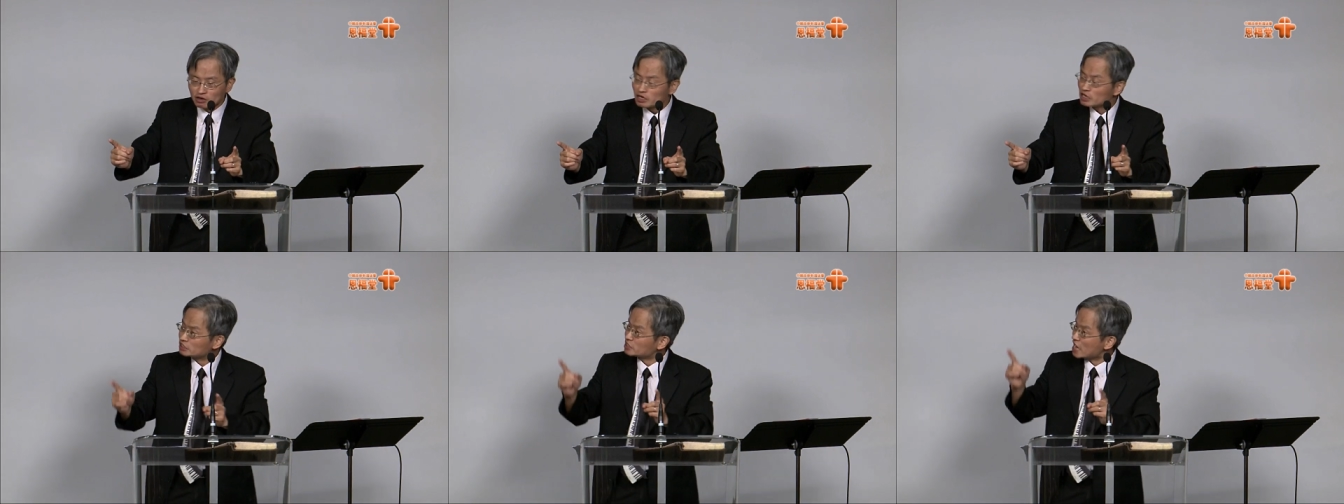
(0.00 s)

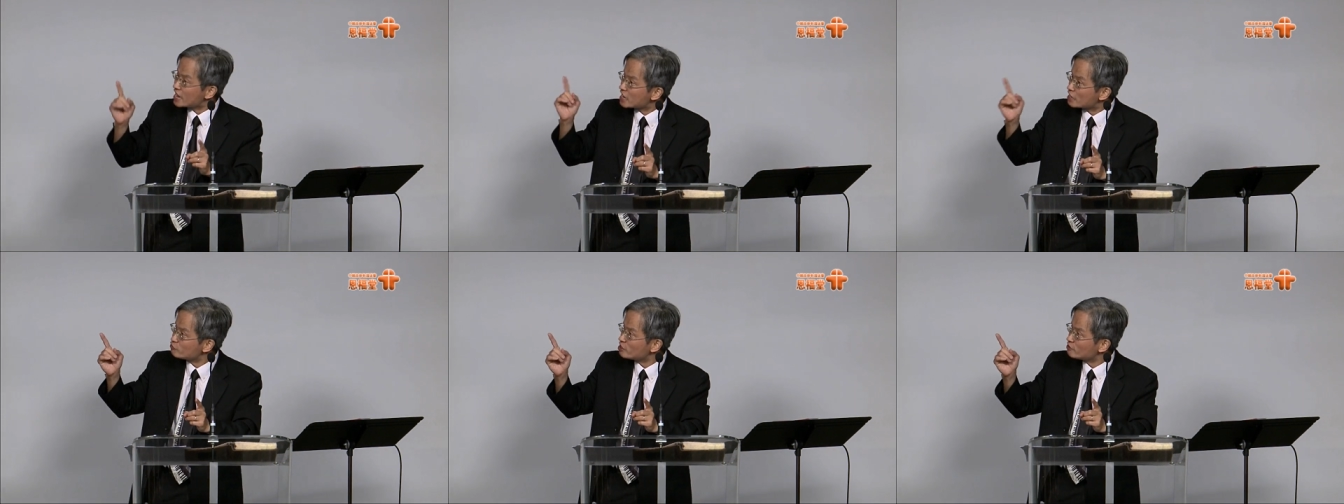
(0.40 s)
is the
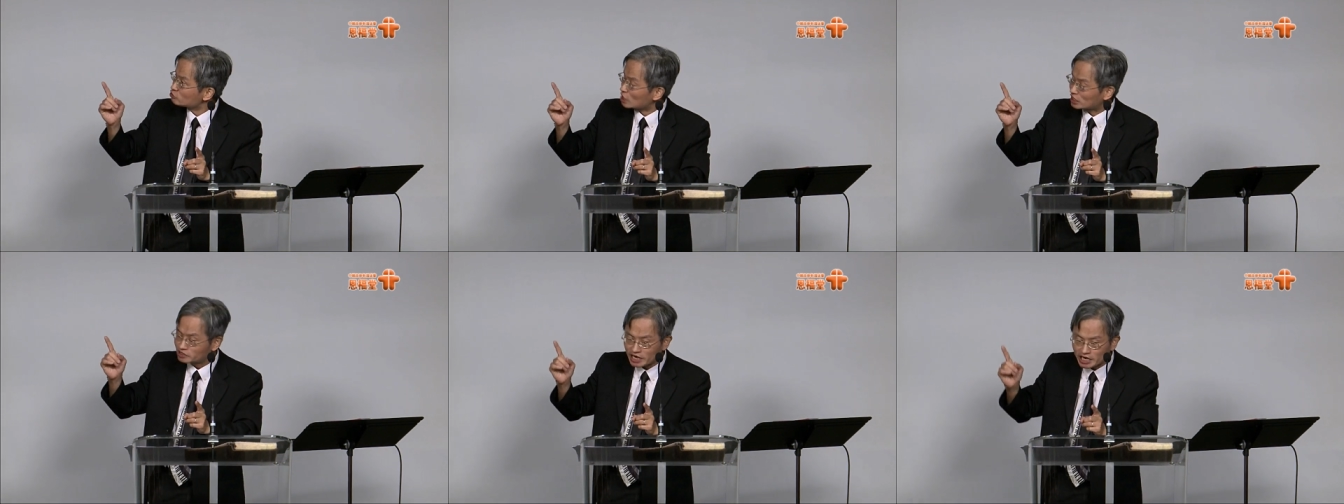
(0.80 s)
NIV
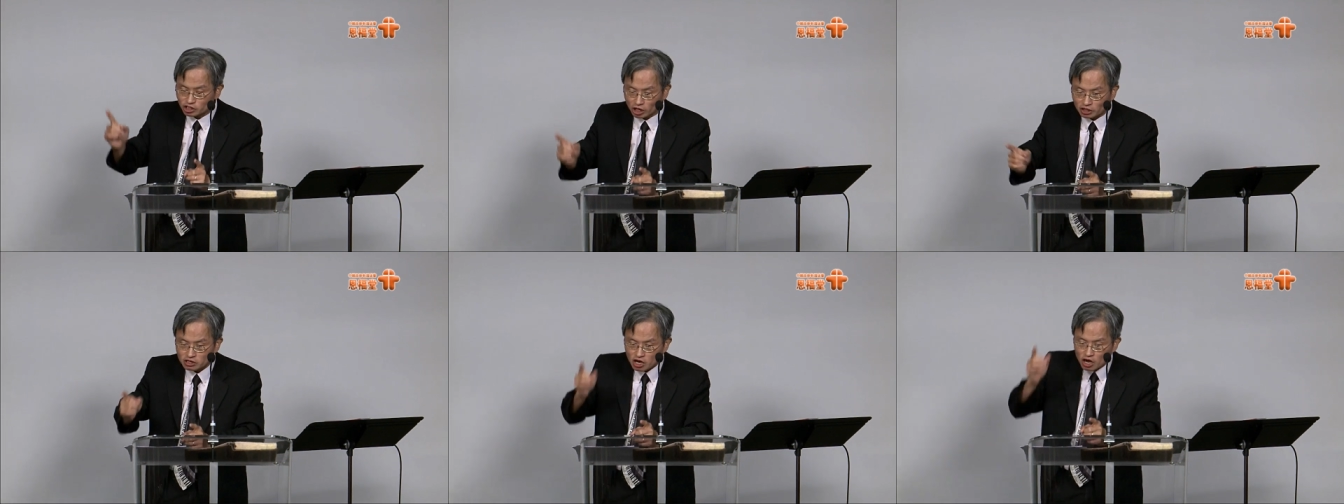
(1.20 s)

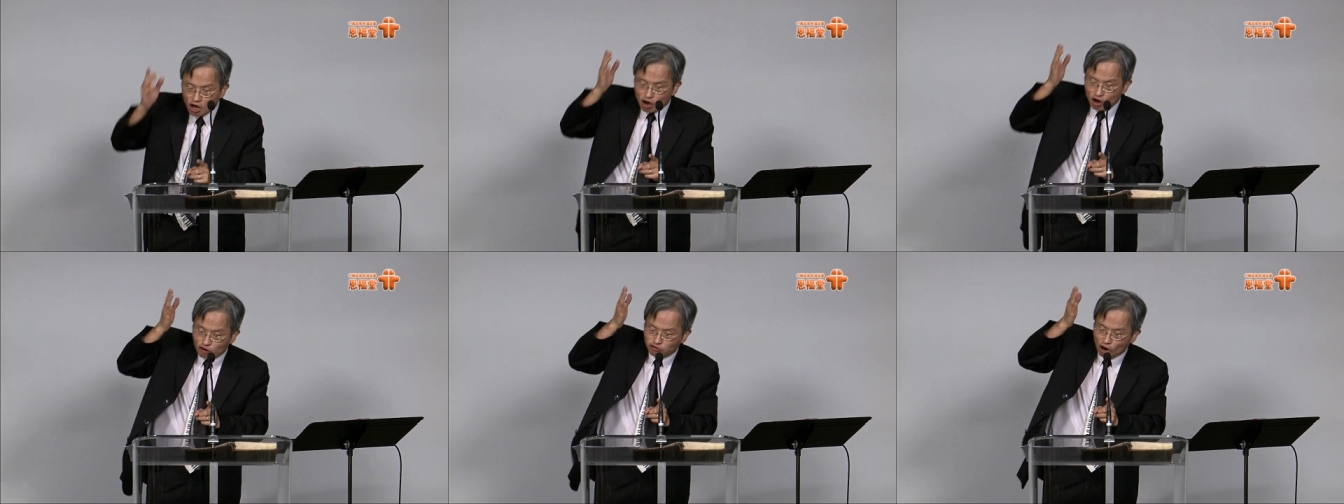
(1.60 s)
translation,
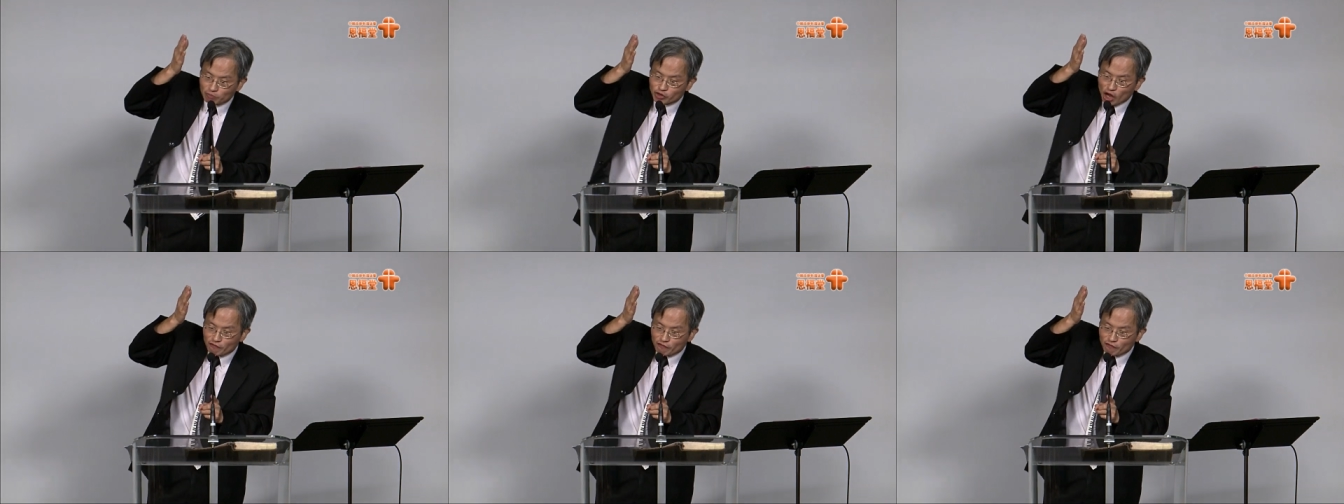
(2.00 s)
from the